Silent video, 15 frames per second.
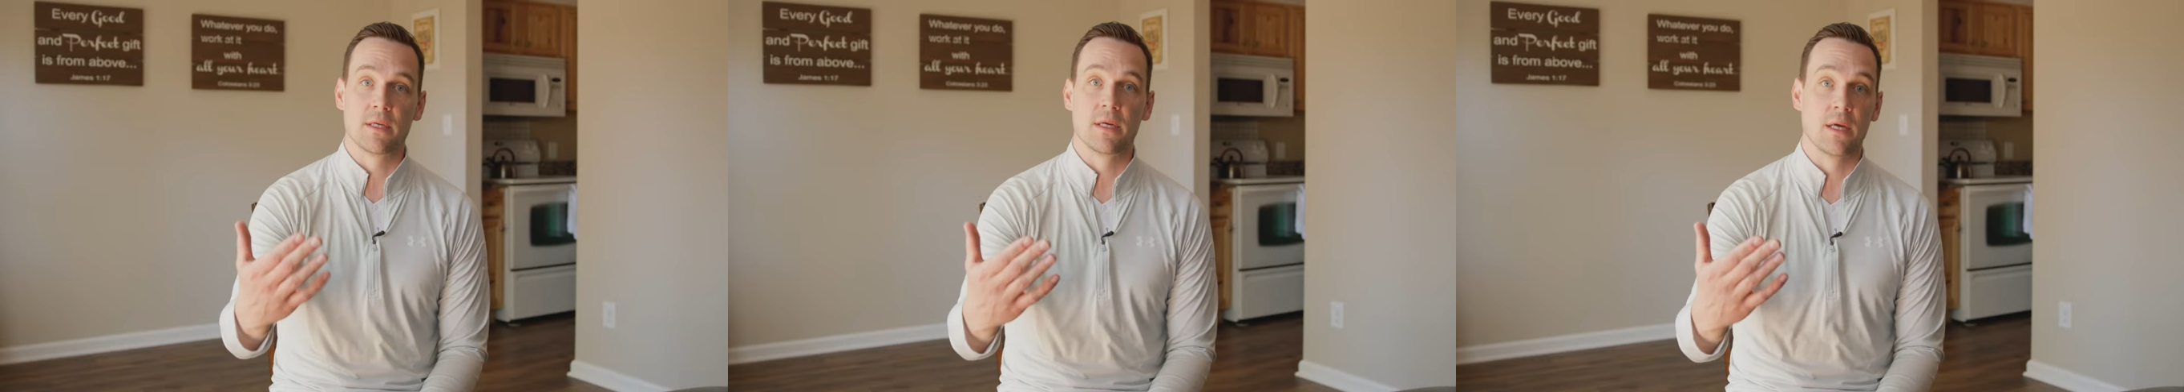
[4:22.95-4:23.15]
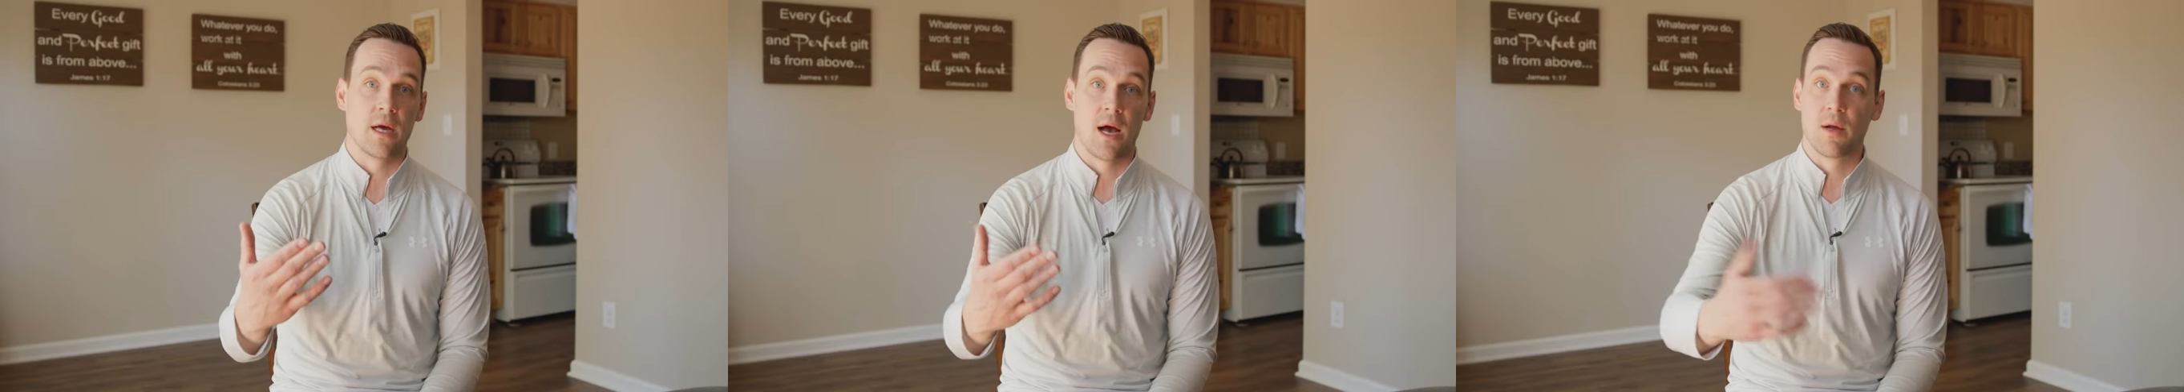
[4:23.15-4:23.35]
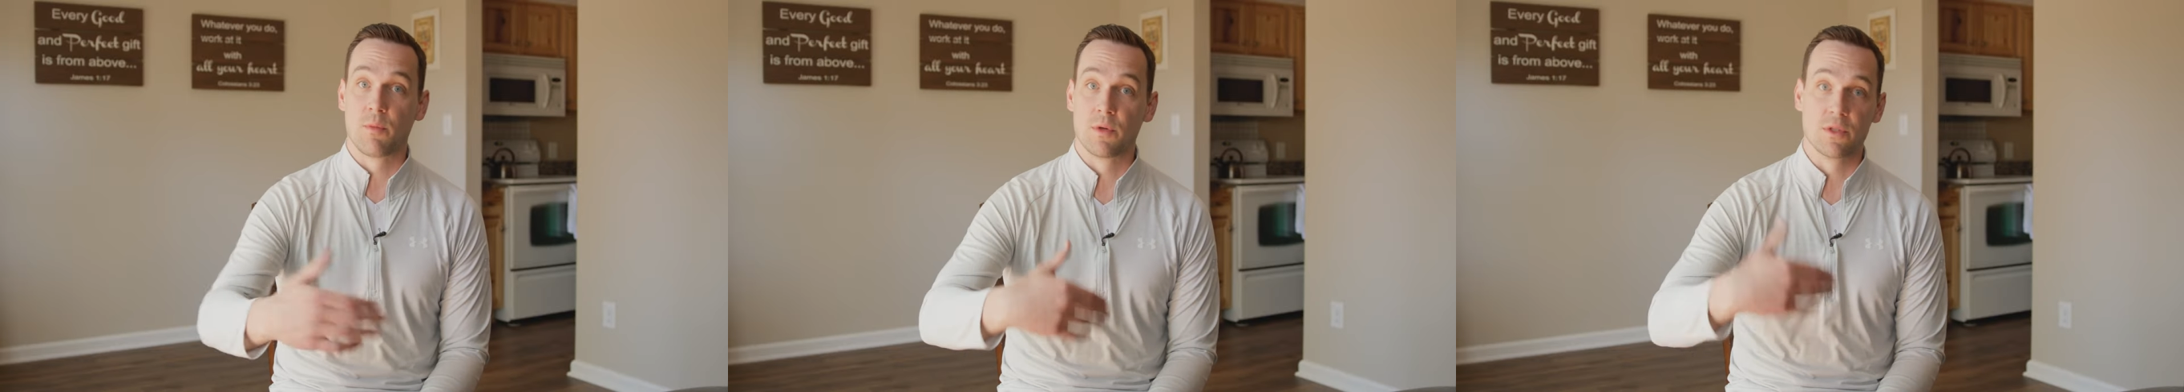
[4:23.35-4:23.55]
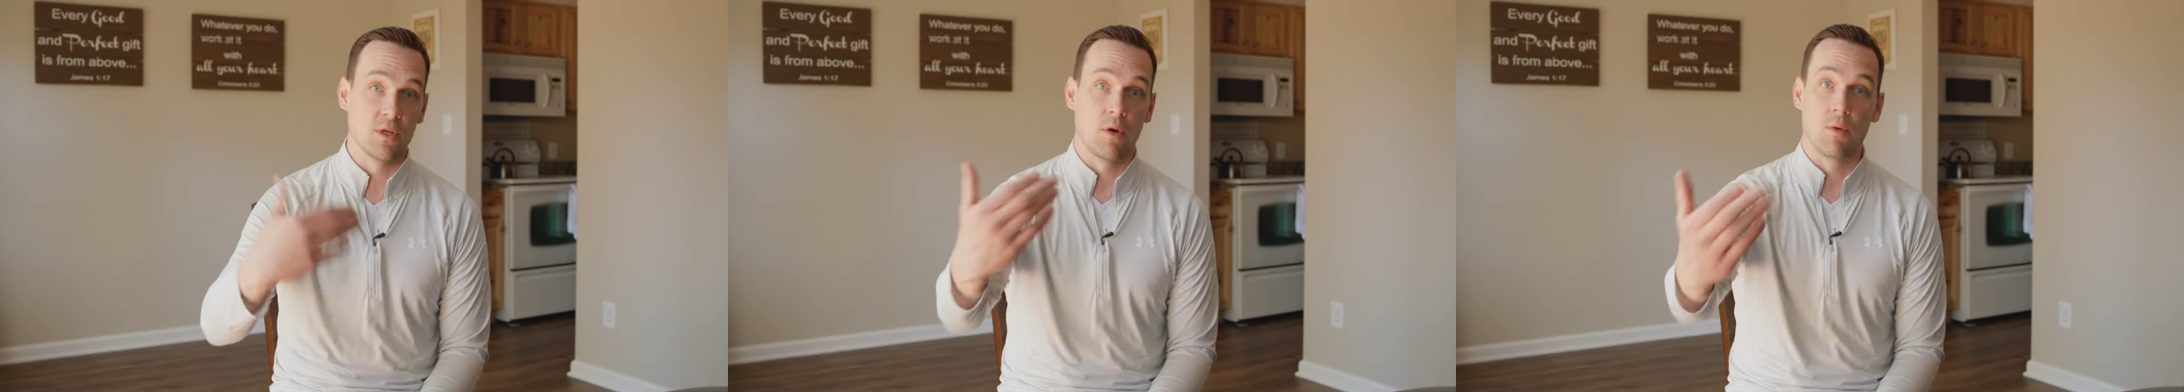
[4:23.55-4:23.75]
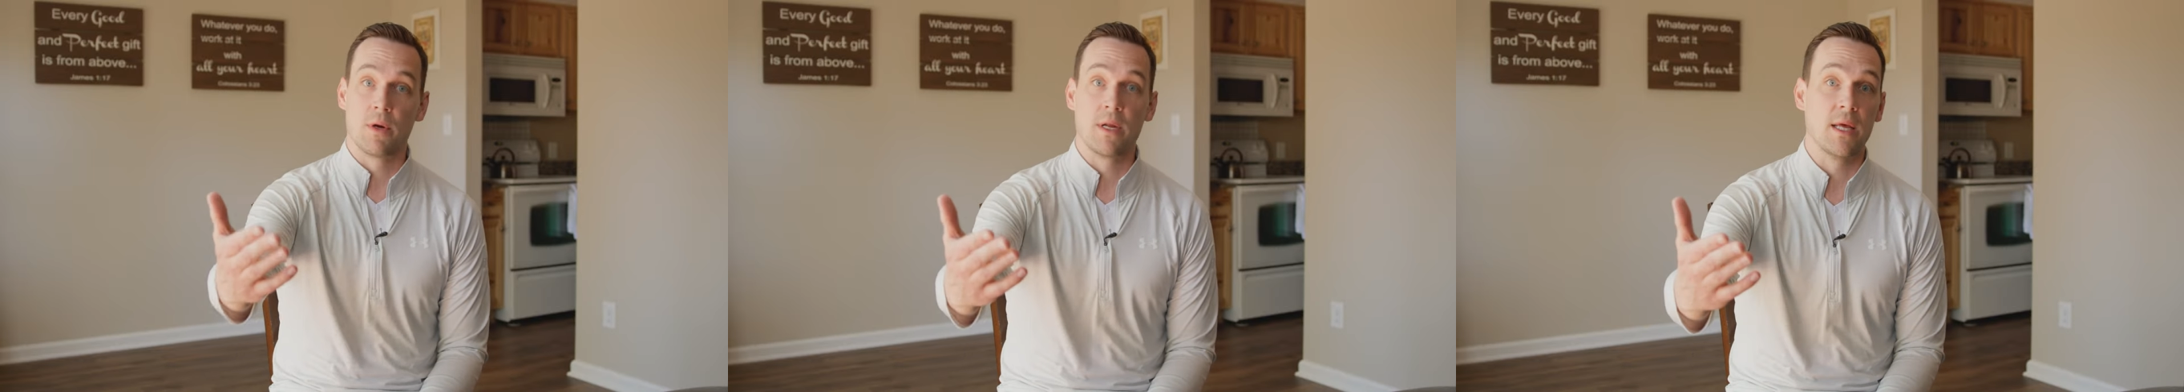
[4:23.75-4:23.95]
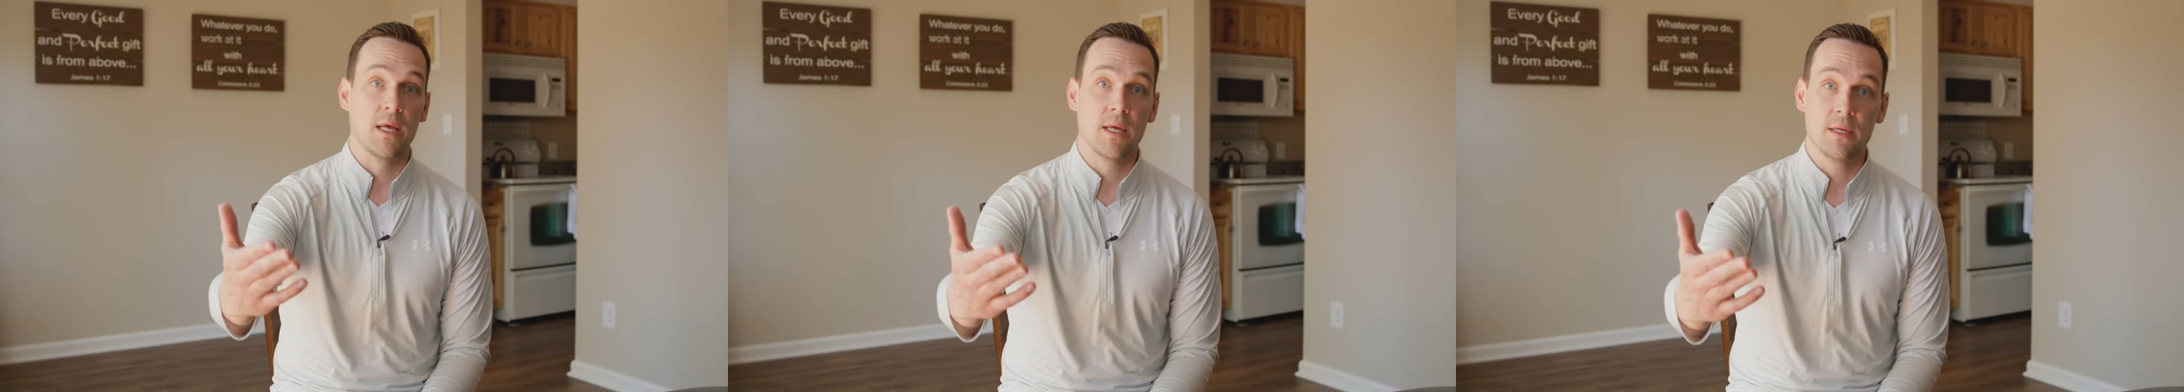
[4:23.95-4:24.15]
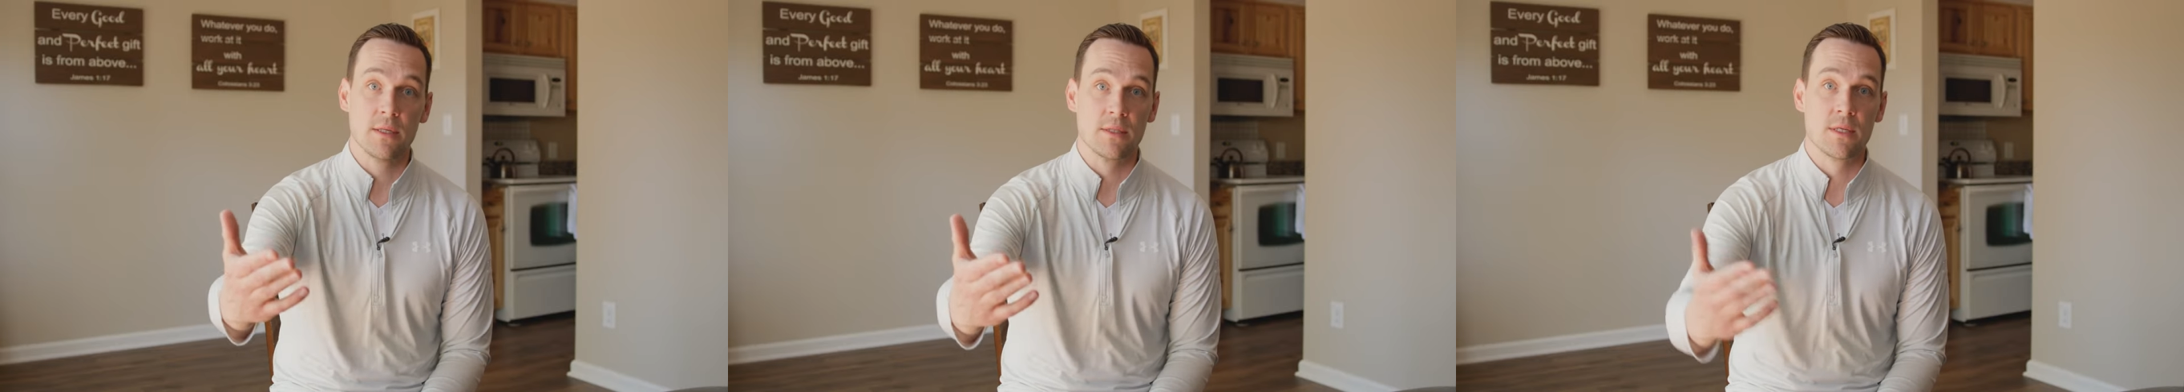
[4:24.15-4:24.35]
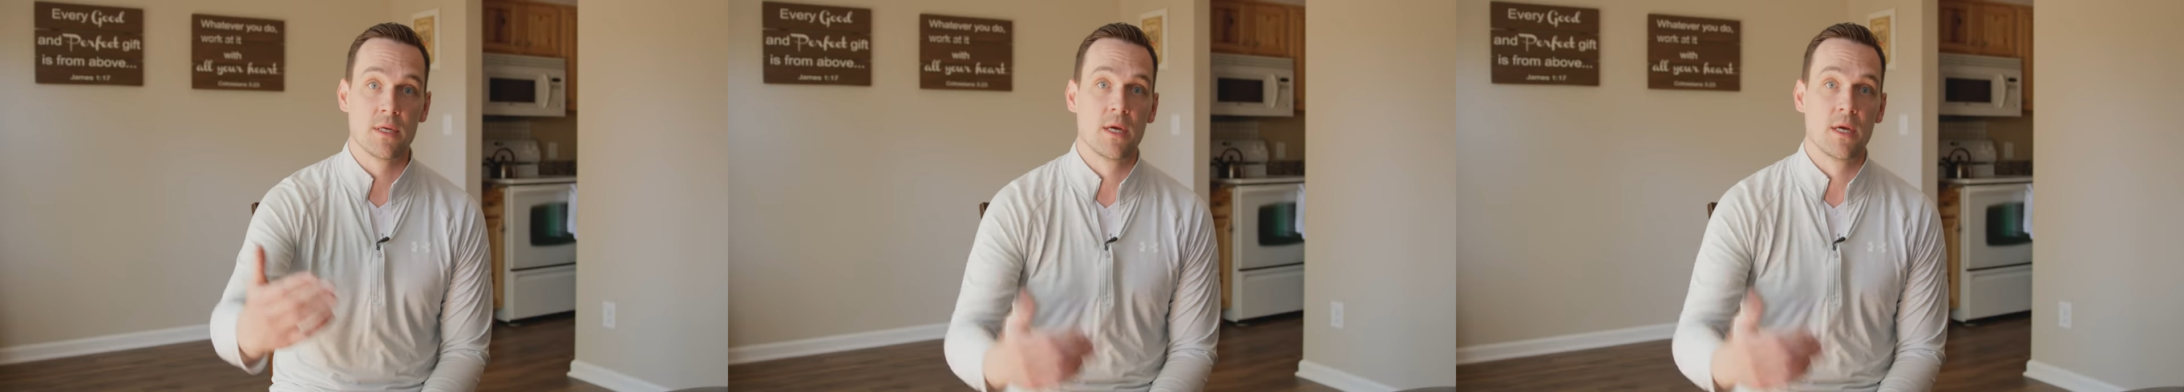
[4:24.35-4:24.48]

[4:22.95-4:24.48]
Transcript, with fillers: to God what's already His.